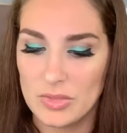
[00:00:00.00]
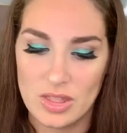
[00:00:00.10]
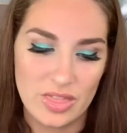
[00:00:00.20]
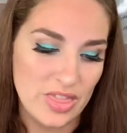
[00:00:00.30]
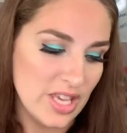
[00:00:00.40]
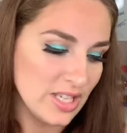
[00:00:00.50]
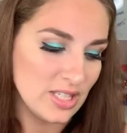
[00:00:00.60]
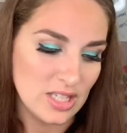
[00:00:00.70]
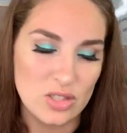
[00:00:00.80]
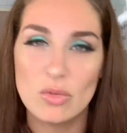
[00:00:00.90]
This
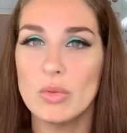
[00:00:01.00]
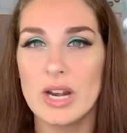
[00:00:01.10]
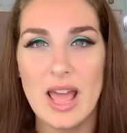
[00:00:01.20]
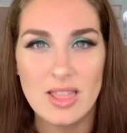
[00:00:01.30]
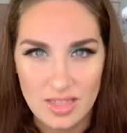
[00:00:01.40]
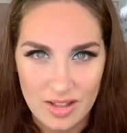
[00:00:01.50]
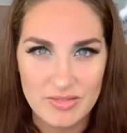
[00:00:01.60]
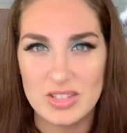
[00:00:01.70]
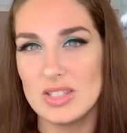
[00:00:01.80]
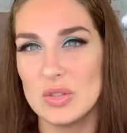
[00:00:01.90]
is what I
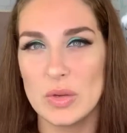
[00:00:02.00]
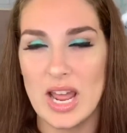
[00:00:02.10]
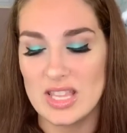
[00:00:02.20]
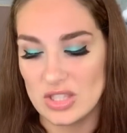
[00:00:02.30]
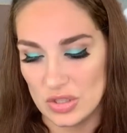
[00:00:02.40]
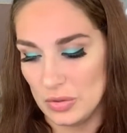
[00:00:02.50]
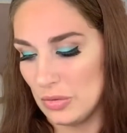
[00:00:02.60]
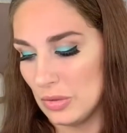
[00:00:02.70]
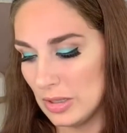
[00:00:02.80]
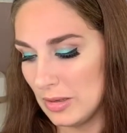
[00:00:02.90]
love. This is what I
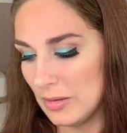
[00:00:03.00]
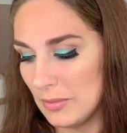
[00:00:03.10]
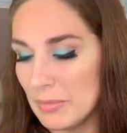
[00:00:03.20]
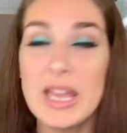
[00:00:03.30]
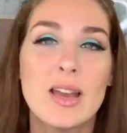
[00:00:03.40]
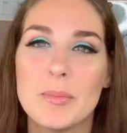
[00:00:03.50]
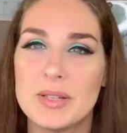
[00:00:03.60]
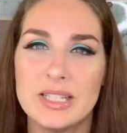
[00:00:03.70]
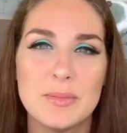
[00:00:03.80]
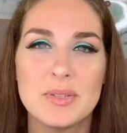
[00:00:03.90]
do. Makeup
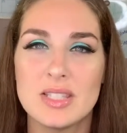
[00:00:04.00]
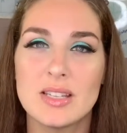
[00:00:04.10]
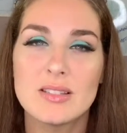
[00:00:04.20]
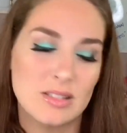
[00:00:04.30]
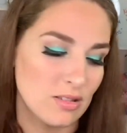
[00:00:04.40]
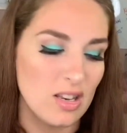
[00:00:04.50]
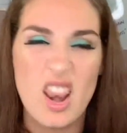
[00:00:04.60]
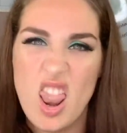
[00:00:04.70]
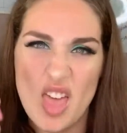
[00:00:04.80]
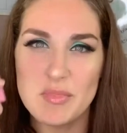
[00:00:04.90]
and lipsticks
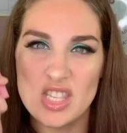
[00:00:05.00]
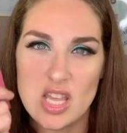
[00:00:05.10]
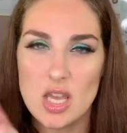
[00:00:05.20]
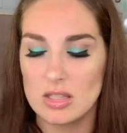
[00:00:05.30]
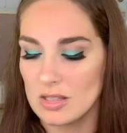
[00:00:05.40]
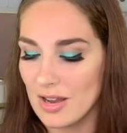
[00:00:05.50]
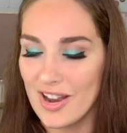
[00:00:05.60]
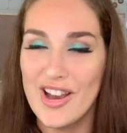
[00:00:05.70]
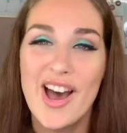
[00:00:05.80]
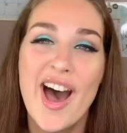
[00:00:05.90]

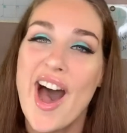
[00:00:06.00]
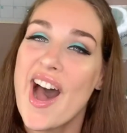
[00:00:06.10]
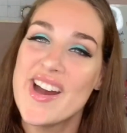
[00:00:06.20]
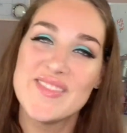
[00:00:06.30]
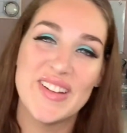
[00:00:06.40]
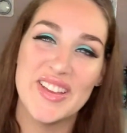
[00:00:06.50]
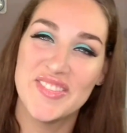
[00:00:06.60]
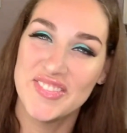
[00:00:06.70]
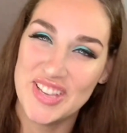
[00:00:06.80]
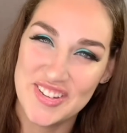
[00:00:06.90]
are my
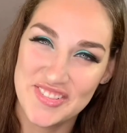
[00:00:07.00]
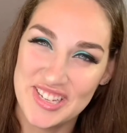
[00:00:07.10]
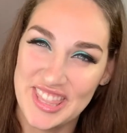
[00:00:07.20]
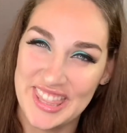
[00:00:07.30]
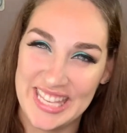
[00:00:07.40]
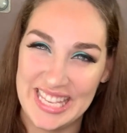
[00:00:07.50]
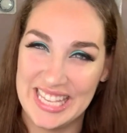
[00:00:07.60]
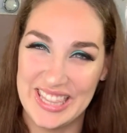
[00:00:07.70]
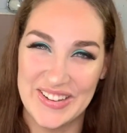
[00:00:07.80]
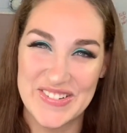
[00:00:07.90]
favorite thing
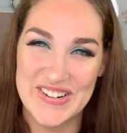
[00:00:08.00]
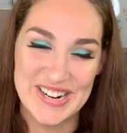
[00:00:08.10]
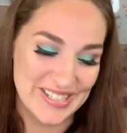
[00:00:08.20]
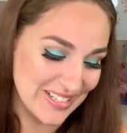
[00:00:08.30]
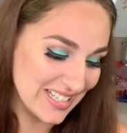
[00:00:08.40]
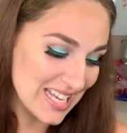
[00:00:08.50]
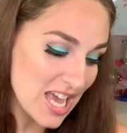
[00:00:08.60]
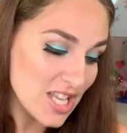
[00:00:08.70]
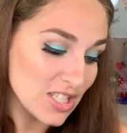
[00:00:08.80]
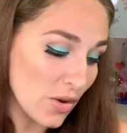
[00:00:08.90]
in the world.
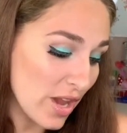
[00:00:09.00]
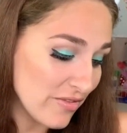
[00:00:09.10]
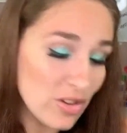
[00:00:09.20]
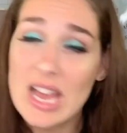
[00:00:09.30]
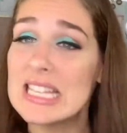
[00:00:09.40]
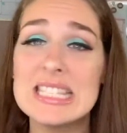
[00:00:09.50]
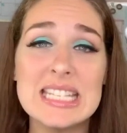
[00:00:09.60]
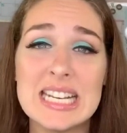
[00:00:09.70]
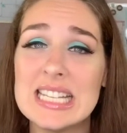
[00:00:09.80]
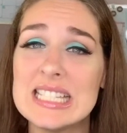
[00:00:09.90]
So if you guys
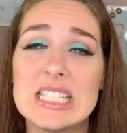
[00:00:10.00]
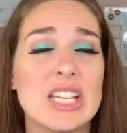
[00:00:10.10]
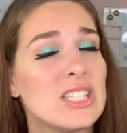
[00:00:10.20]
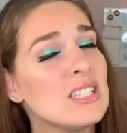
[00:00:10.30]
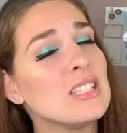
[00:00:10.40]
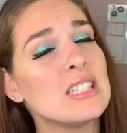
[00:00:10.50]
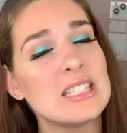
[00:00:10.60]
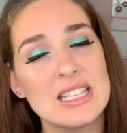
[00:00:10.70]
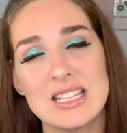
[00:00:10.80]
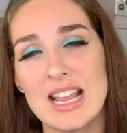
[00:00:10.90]
need any suggestions,
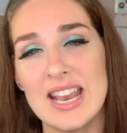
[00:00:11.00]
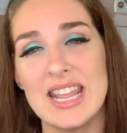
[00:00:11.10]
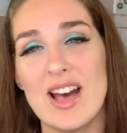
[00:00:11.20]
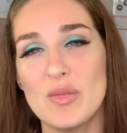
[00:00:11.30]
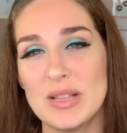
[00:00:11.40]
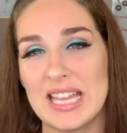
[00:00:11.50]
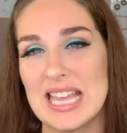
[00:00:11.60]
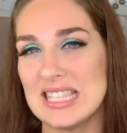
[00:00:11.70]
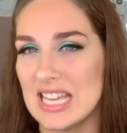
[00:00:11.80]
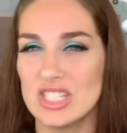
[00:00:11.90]
any help, like
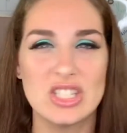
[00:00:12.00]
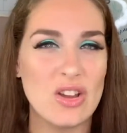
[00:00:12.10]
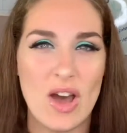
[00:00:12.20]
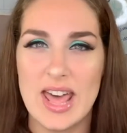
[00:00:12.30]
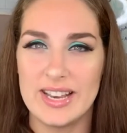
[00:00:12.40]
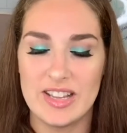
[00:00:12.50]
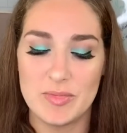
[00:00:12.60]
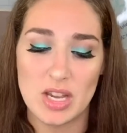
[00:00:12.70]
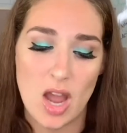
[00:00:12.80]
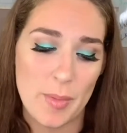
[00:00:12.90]
I said, just go ahead and leave
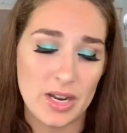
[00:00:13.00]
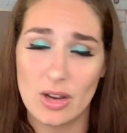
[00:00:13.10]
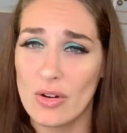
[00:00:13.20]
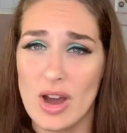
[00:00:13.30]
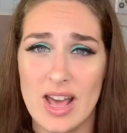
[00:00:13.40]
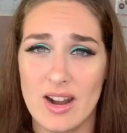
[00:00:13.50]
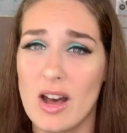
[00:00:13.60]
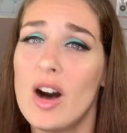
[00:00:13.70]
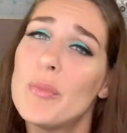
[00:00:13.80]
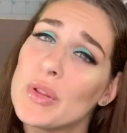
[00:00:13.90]
me a comment. I'll go ahead and
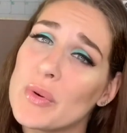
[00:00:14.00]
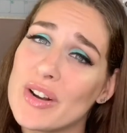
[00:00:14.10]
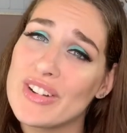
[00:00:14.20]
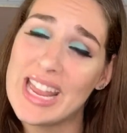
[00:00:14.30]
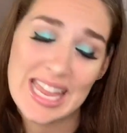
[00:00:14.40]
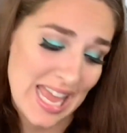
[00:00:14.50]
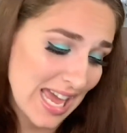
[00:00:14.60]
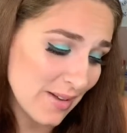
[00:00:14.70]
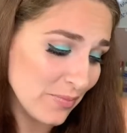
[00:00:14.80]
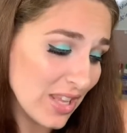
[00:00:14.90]
I'll help with whatever I
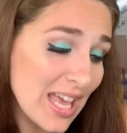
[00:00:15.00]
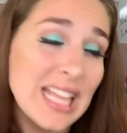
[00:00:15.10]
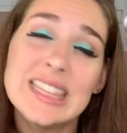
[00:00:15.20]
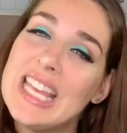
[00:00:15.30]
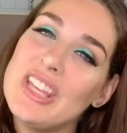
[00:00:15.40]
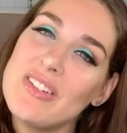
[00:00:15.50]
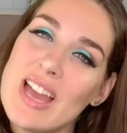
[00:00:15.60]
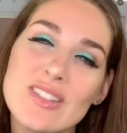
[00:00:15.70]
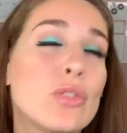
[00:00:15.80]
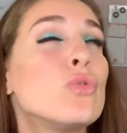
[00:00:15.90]
can. Thank you
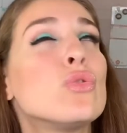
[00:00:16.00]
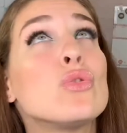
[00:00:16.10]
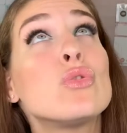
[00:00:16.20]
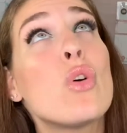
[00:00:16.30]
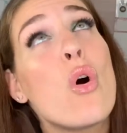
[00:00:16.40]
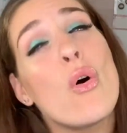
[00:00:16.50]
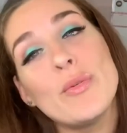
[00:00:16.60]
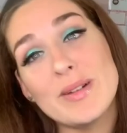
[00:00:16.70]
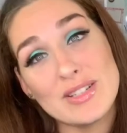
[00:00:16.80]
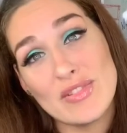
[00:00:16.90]
guys so
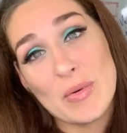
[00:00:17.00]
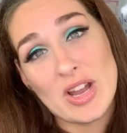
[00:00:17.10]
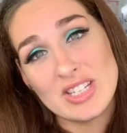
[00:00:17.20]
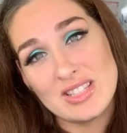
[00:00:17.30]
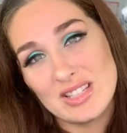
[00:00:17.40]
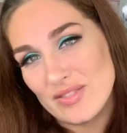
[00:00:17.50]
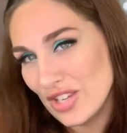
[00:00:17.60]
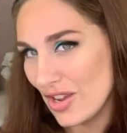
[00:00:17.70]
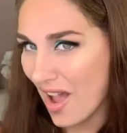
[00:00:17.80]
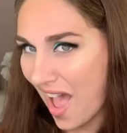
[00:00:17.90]
much for watching this
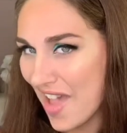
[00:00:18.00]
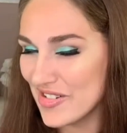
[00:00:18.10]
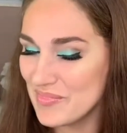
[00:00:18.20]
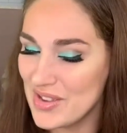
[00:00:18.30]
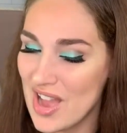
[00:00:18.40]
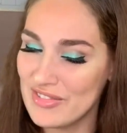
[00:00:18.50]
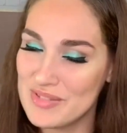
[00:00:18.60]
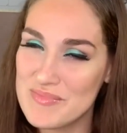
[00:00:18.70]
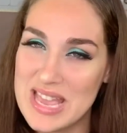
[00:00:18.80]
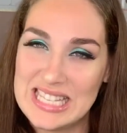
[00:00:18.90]
video. I hope you have an
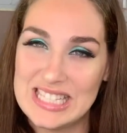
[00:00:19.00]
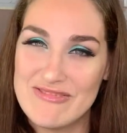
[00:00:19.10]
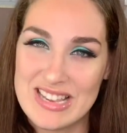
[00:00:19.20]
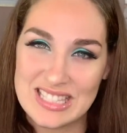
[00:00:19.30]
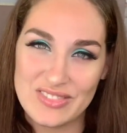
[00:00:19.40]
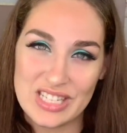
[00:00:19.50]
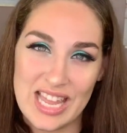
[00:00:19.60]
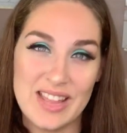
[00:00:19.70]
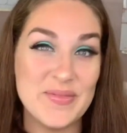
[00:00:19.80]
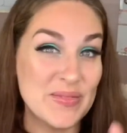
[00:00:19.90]
amazing rest of your
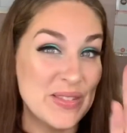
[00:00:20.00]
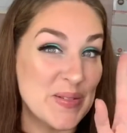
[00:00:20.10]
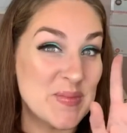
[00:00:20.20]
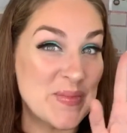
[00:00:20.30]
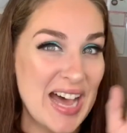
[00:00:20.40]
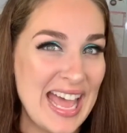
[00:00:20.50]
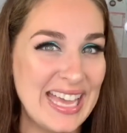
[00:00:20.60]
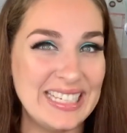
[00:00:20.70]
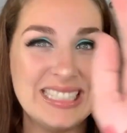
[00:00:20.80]
day. Bye.